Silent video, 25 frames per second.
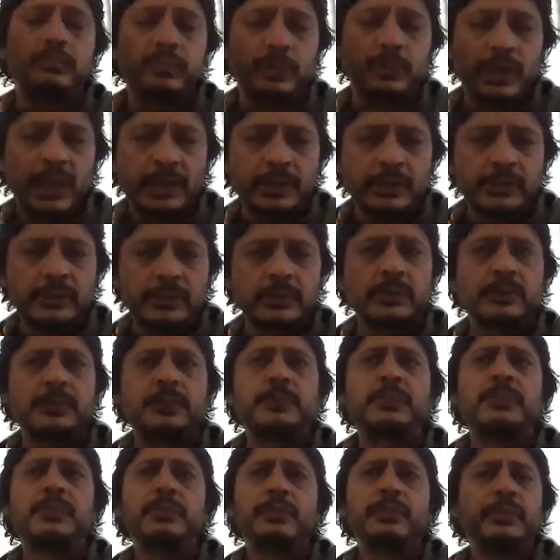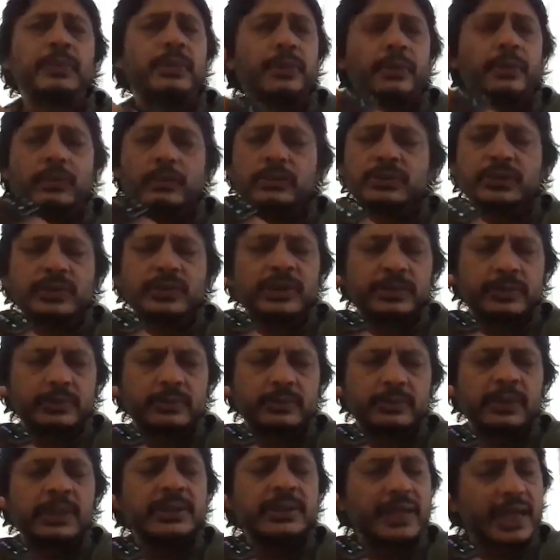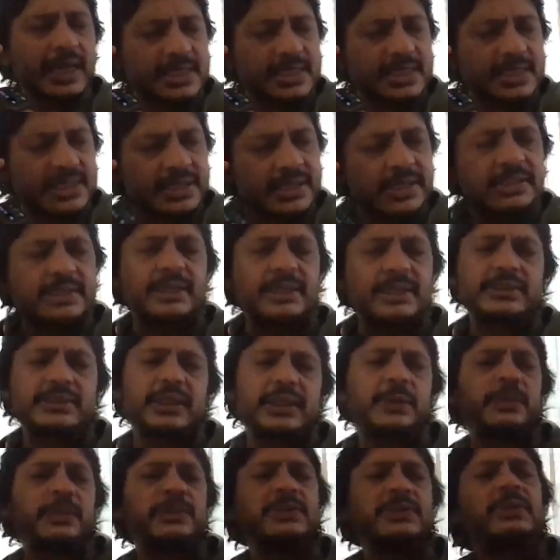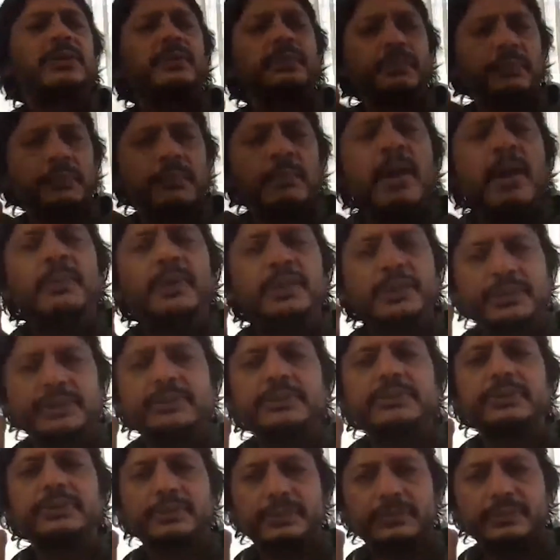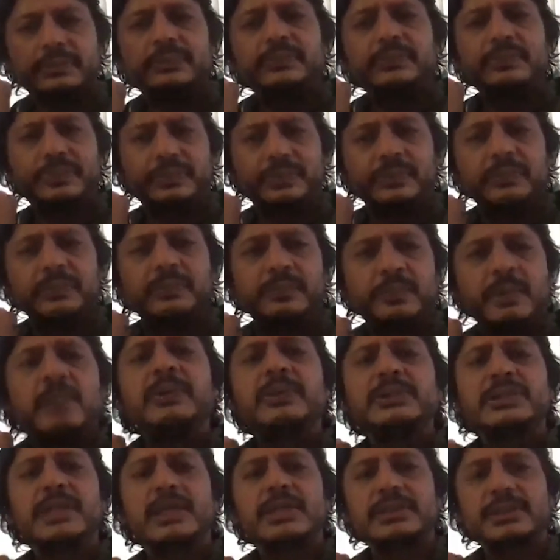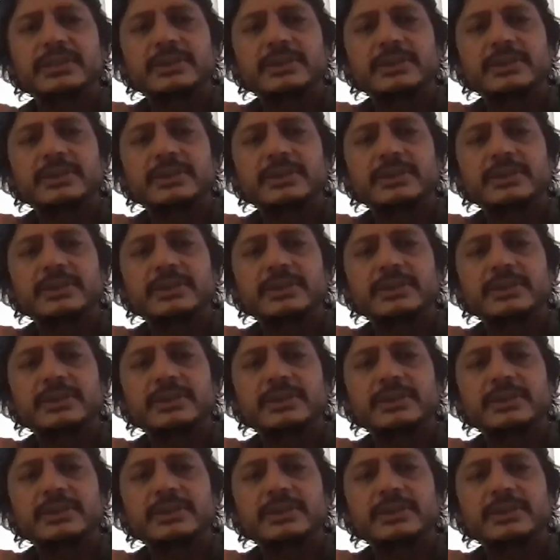and you know, so it, in that sense, I say it was a mammoth, mammoth task.